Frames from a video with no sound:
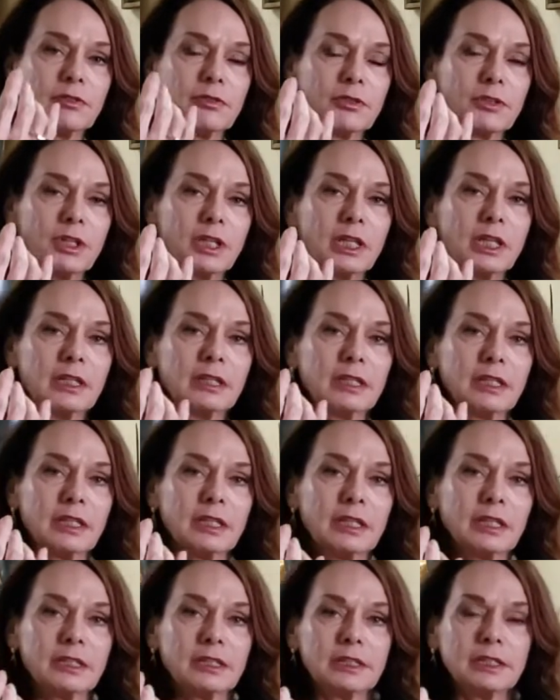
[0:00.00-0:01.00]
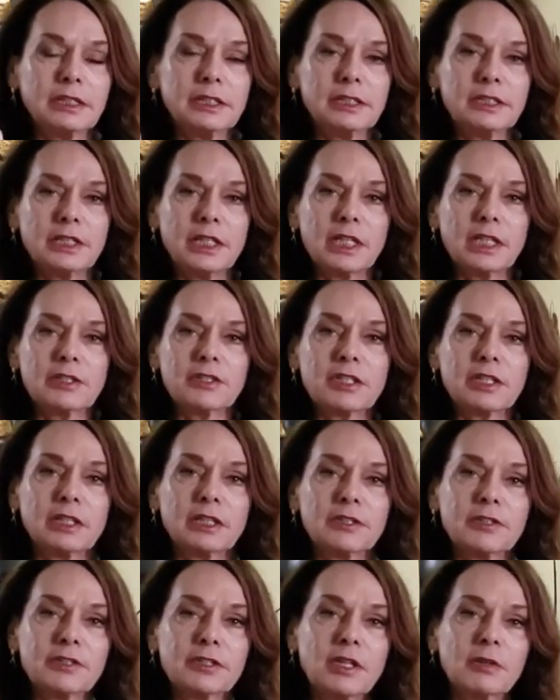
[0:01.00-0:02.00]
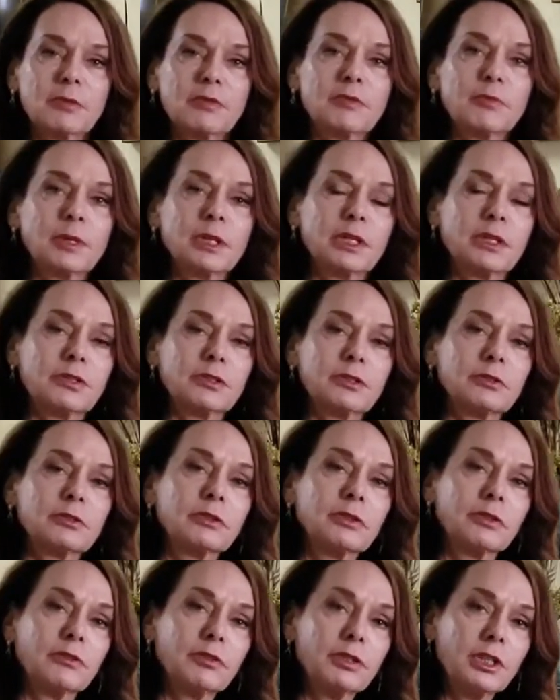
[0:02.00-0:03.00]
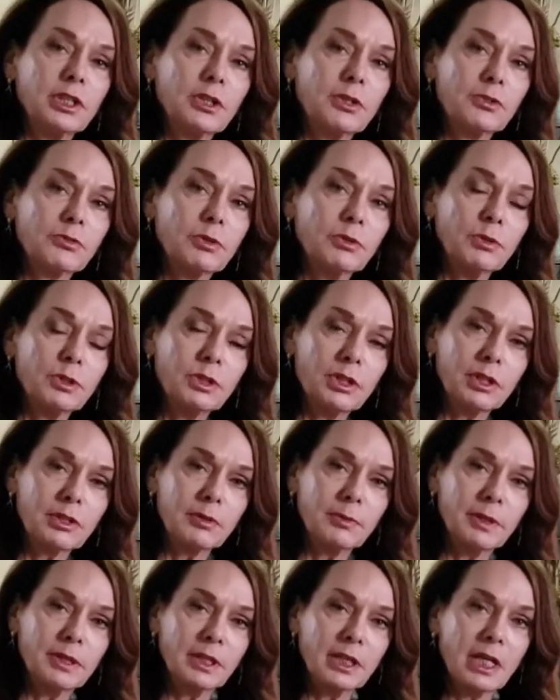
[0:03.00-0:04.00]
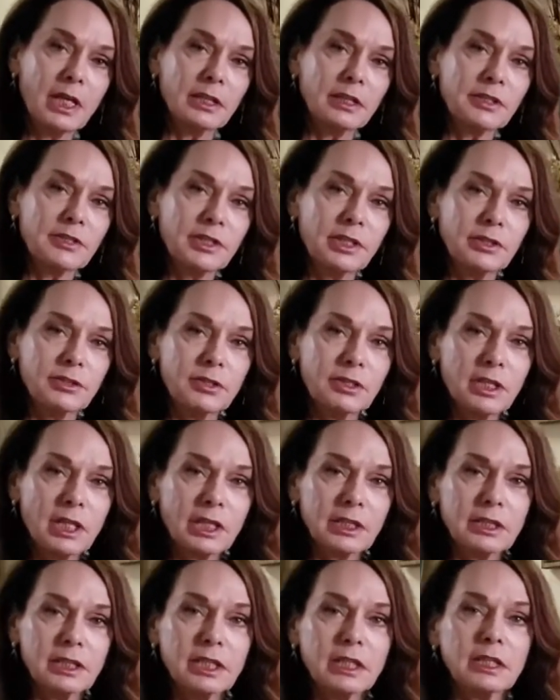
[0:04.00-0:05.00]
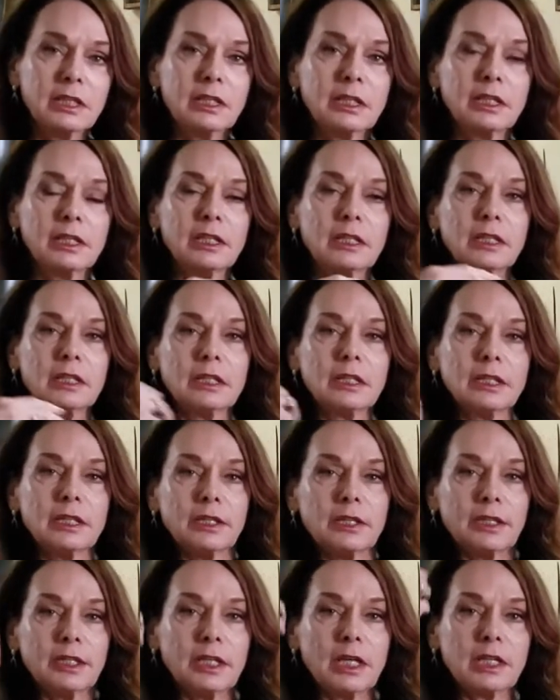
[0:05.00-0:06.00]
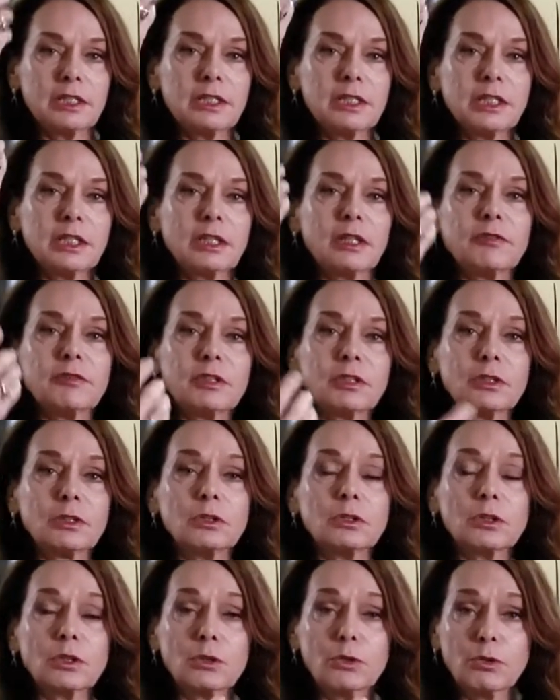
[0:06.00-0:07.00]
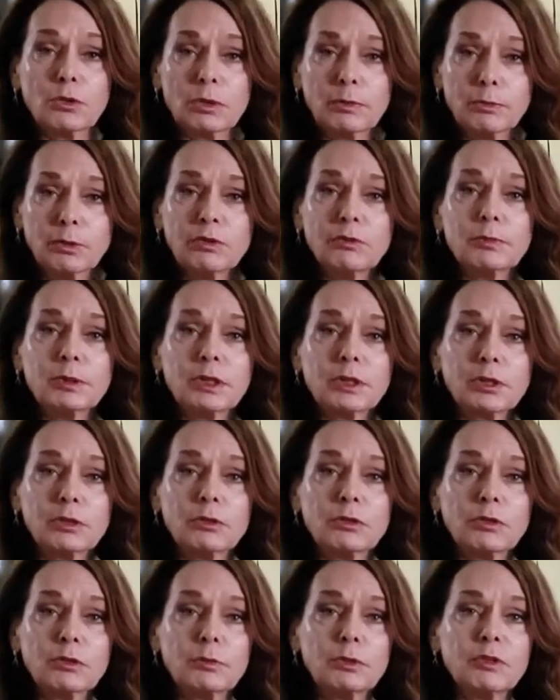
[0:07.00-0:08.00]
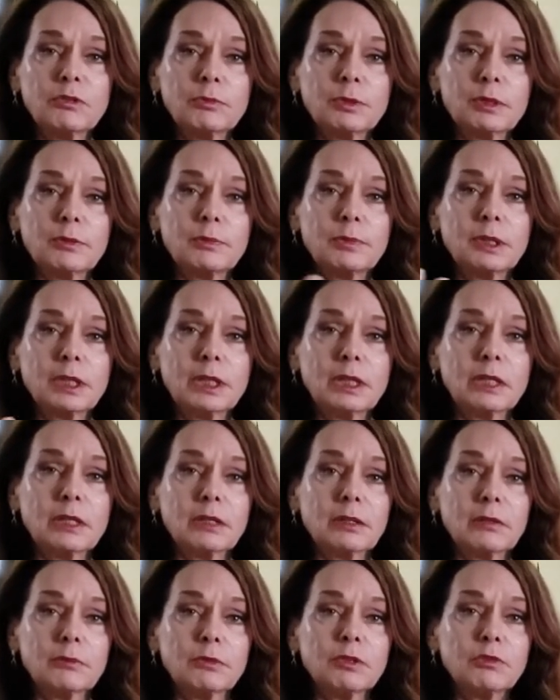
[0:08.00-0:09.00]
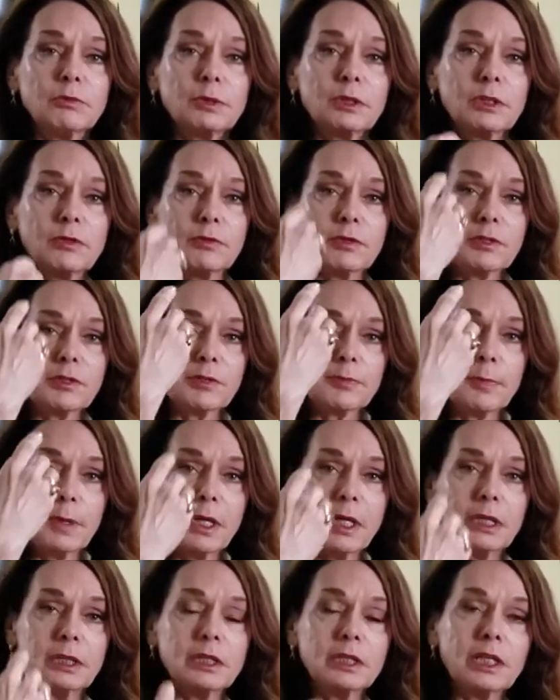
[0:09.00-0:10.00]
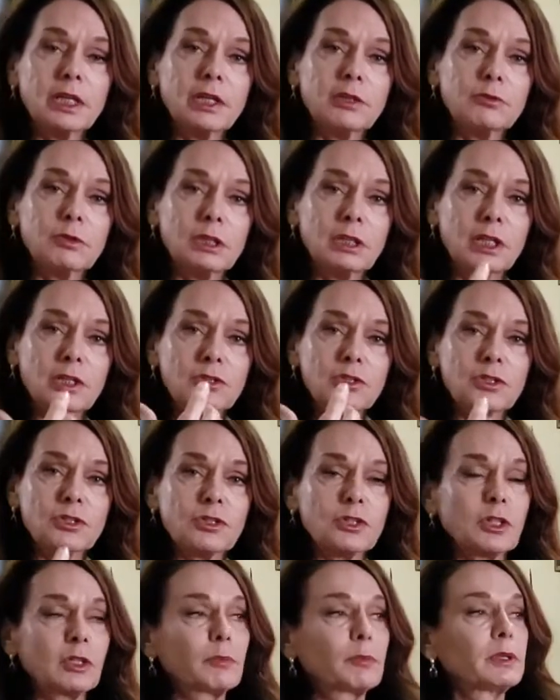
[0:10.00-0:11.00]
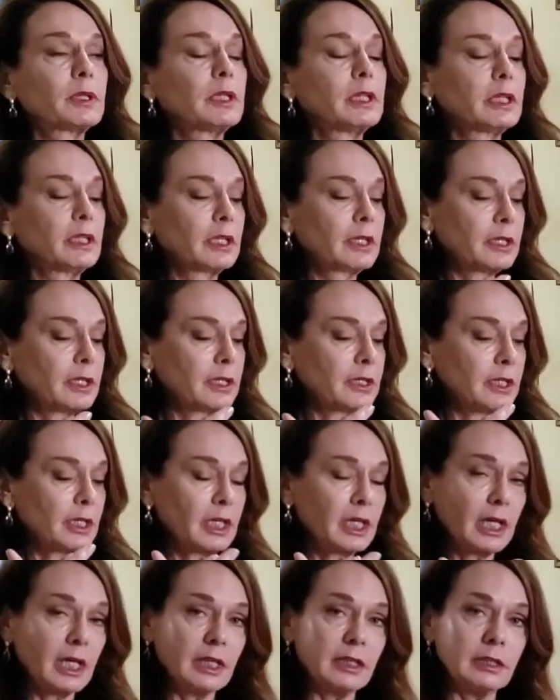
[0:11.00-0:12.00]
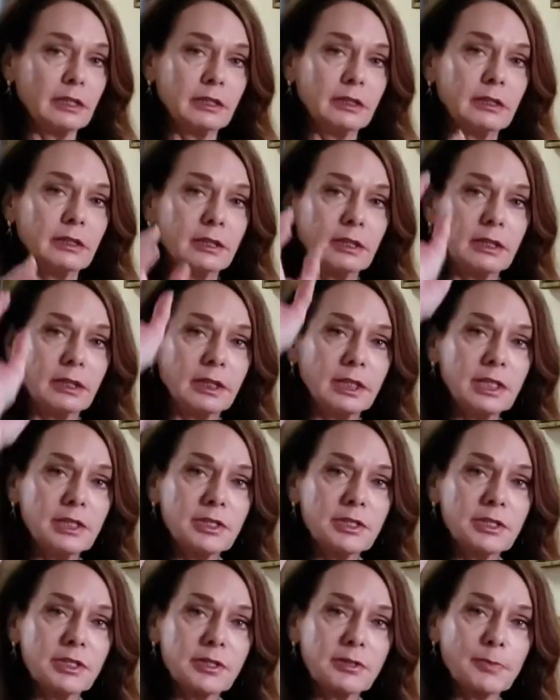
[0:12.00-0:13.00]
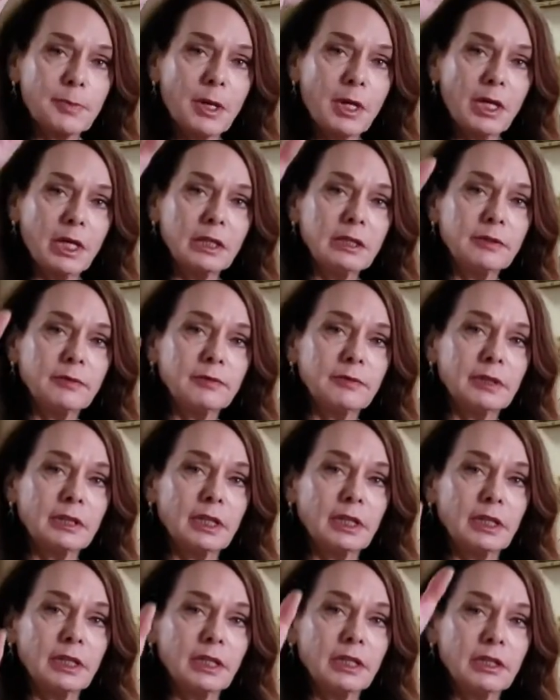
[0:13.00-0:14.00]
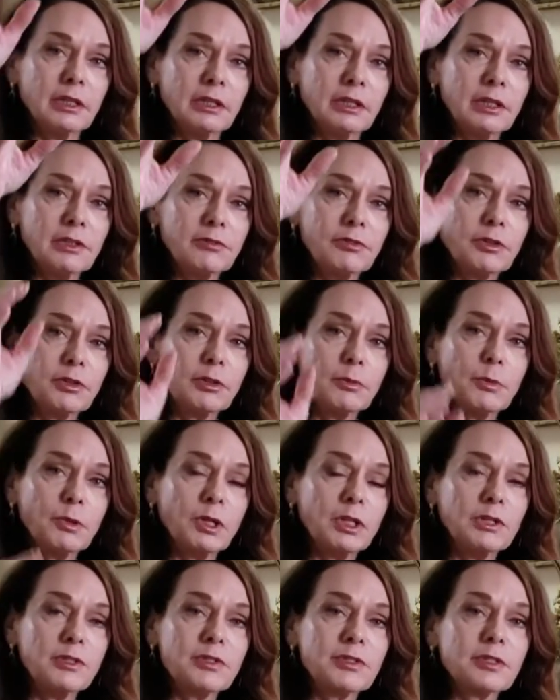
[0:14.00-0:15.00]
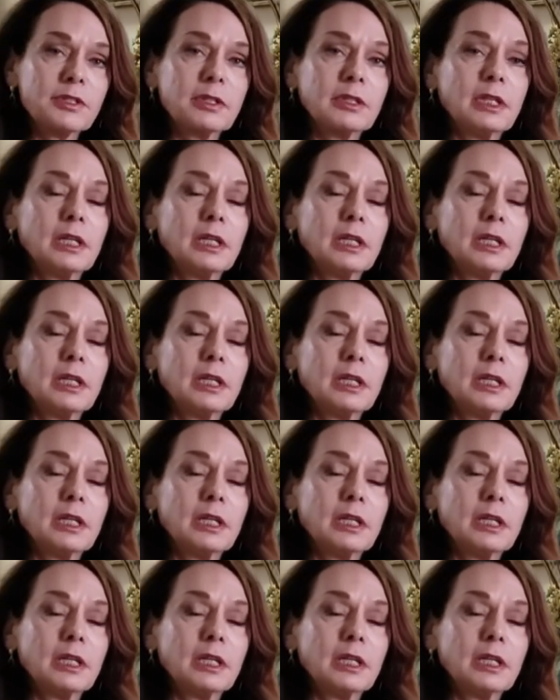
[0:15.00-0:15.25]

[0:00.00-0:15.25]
free in dancing in some of my other videos where we talked about the Alexander technique. The idea of the core movement being the movement of the spine and head relationship, that the head leads the spine in vertebrates.